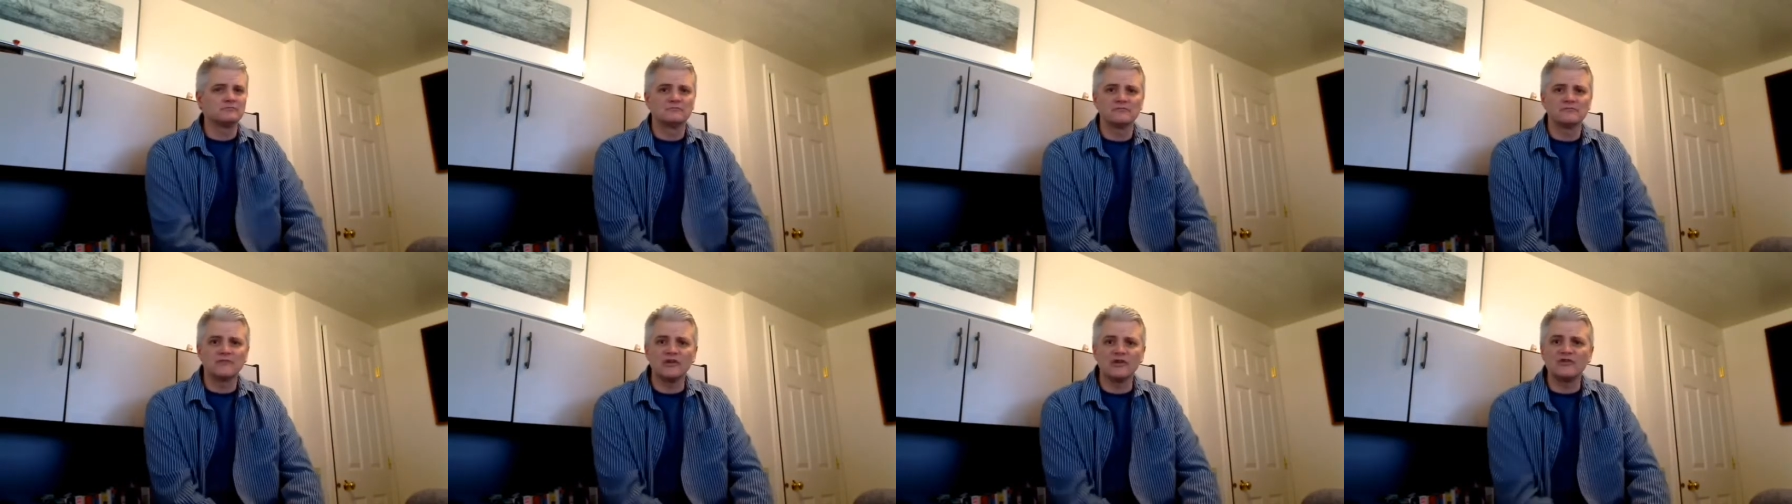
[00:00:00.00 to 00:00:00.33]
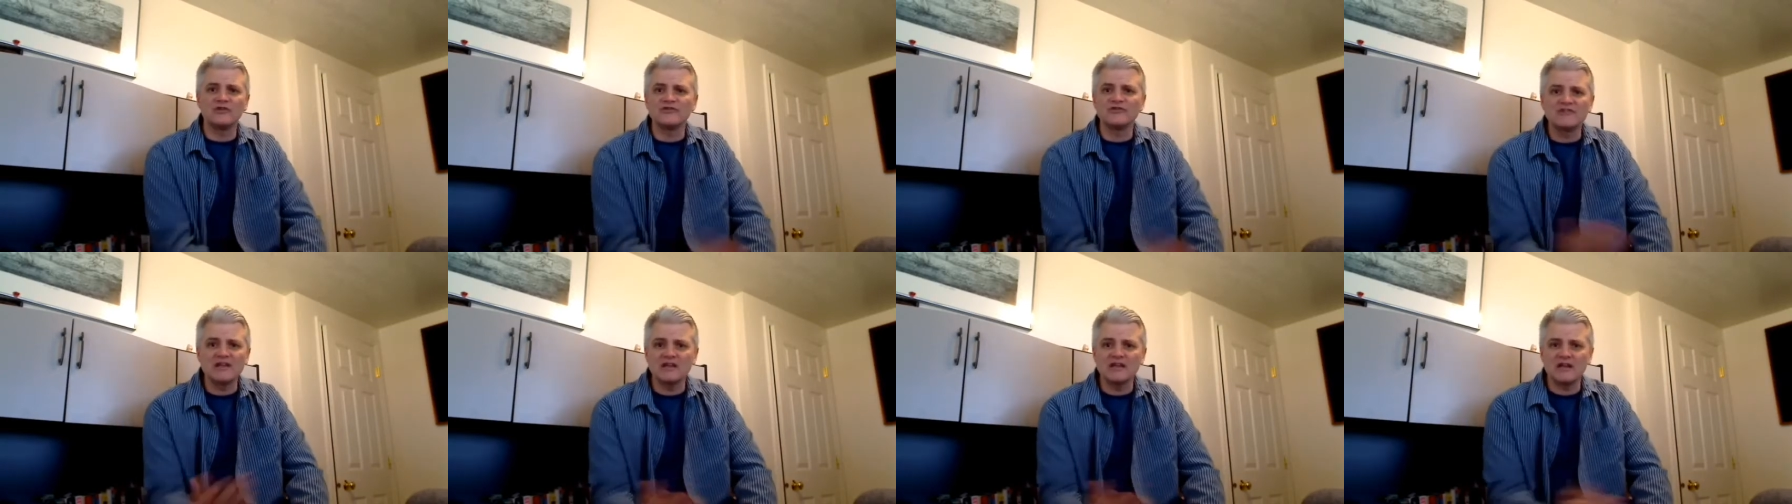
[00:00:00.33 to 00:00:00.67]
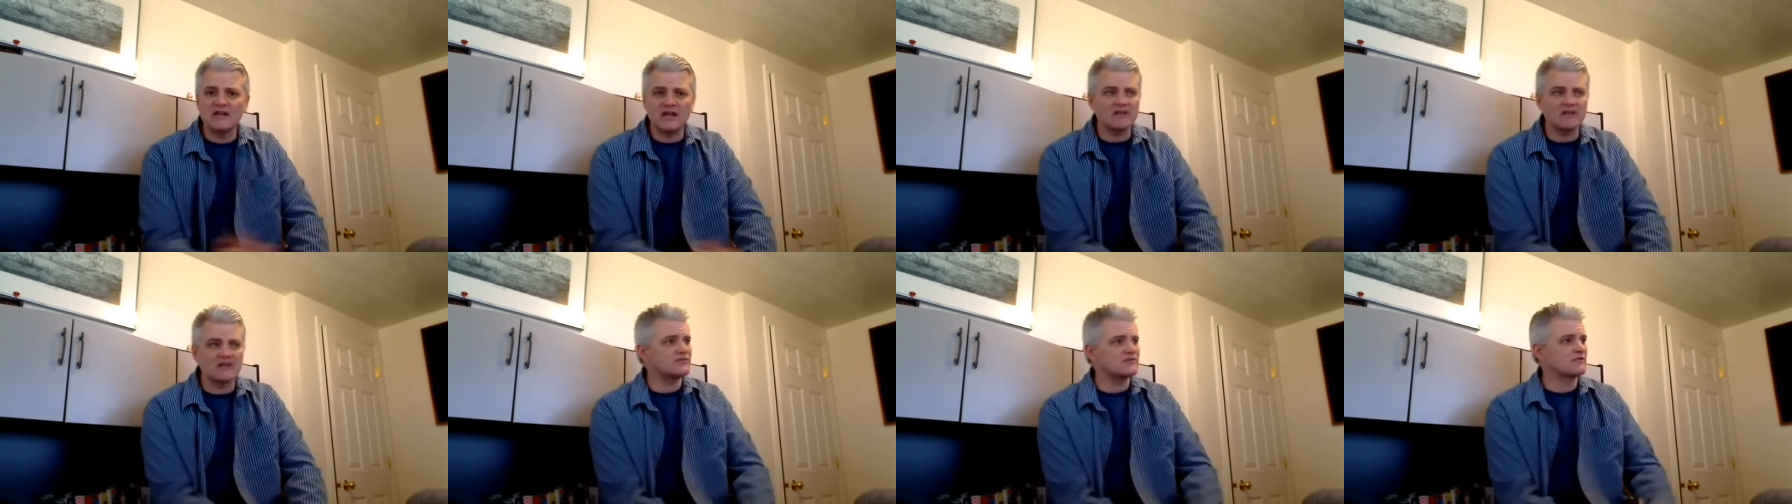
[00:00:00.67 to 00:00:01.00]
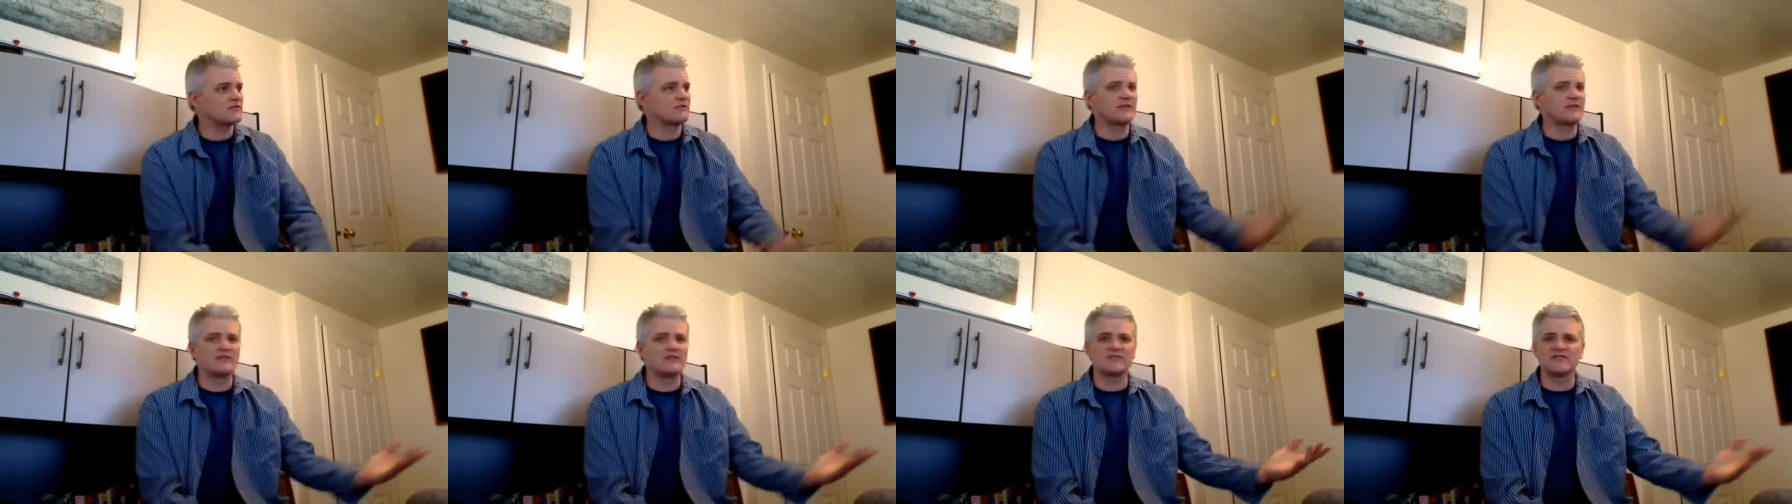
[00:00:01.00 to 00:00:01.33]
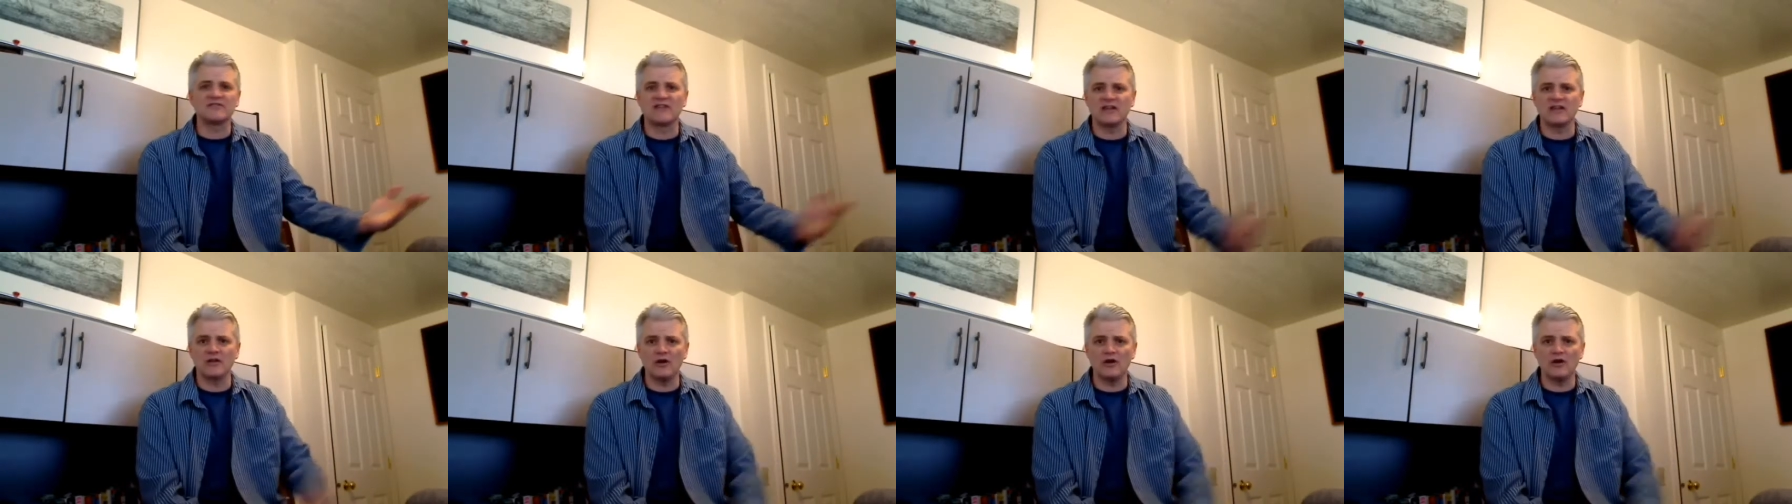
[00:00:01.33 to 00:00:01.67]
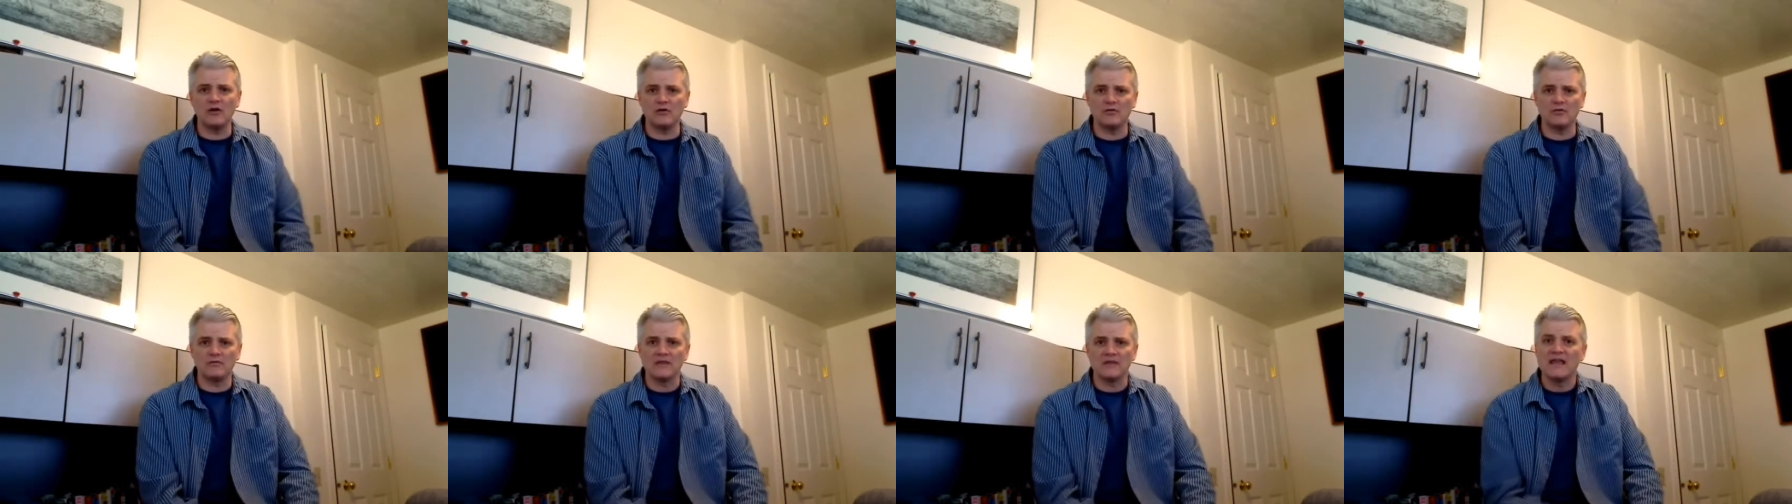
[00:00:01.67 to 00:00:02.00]
They'll say yes or they'll say
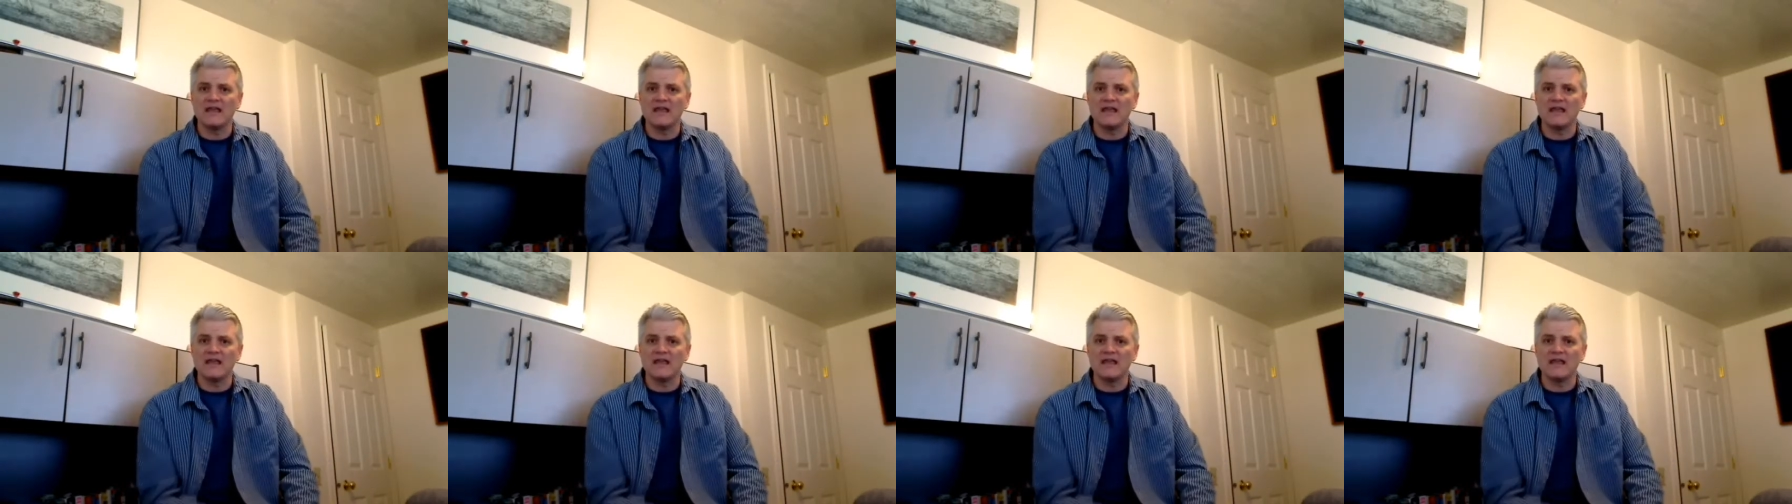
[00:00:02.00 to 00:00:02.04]
no.